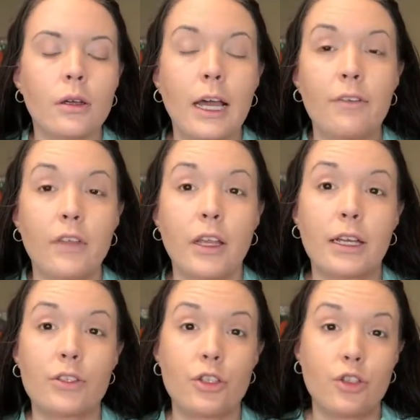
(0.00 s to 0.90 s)
I feel
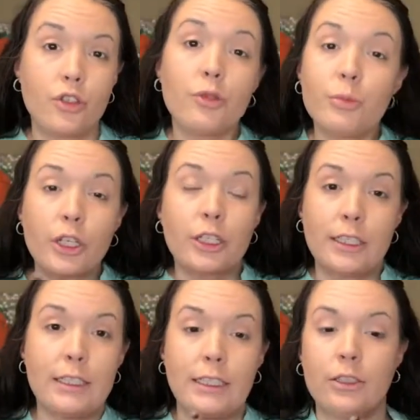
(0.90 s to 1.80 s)
like a super
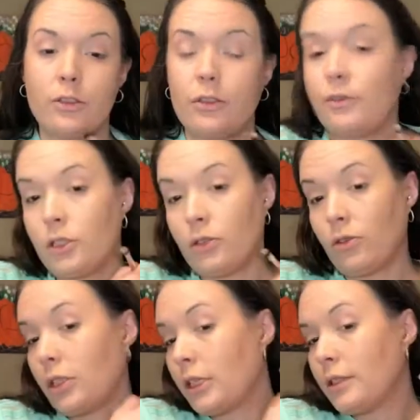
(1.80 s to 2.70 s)
good deal if you're
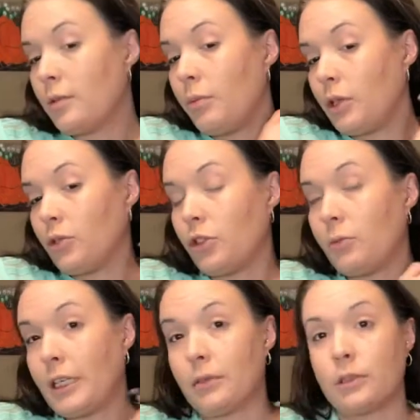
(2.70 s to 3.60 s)
looking to build your
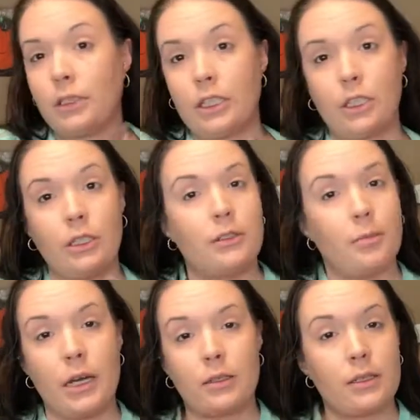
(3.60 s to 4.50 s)
makeup collection is
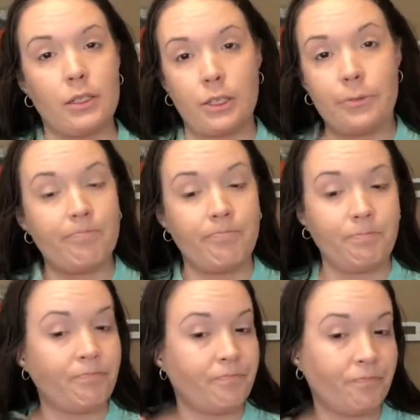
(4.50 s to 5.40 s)
BoxyCharm.
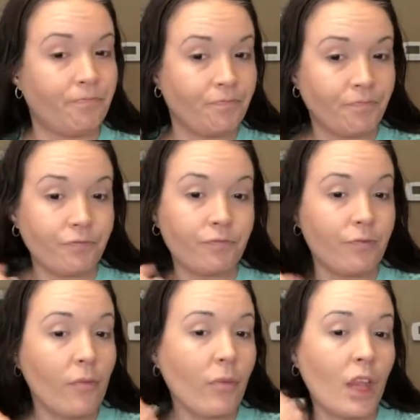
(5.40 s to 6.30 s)

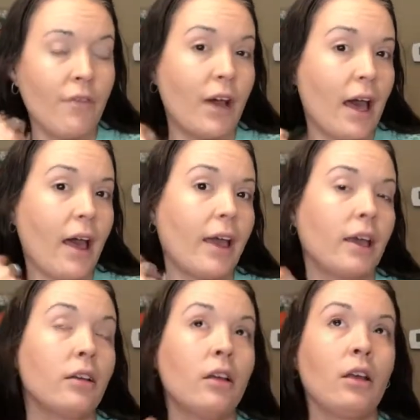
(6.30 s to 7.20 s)
If
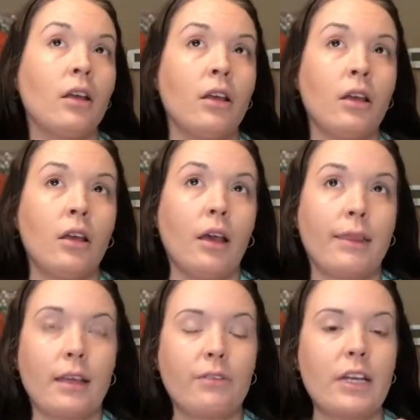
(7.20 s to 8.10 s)
I, I
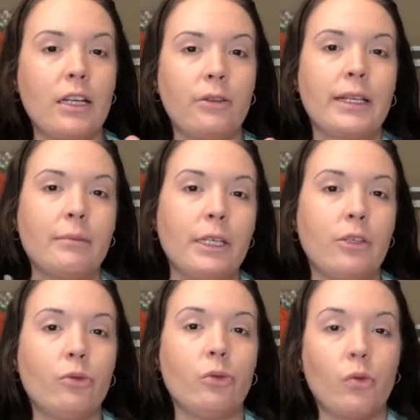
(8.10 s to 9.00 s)
think if I had to
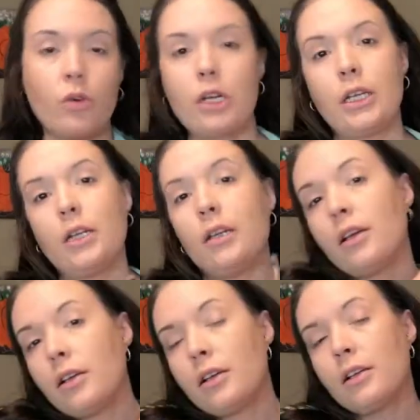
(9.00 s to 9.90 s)
recommend one
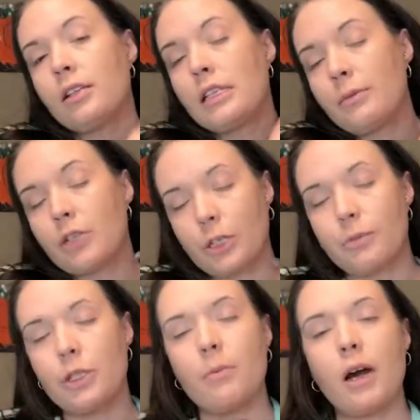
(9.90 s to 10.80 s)

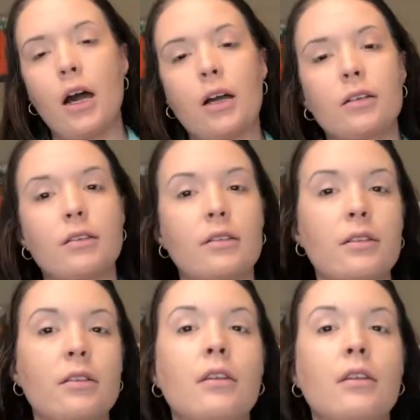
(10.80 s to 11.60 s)
subscription box,